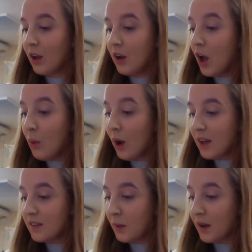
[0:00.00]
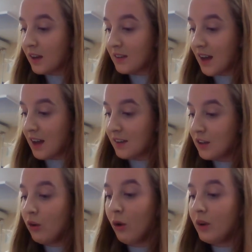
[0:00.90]
"No," Aunt Spiker said,
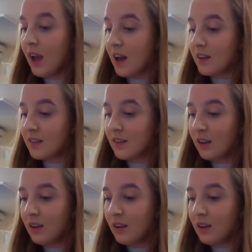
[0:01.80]
"not yet."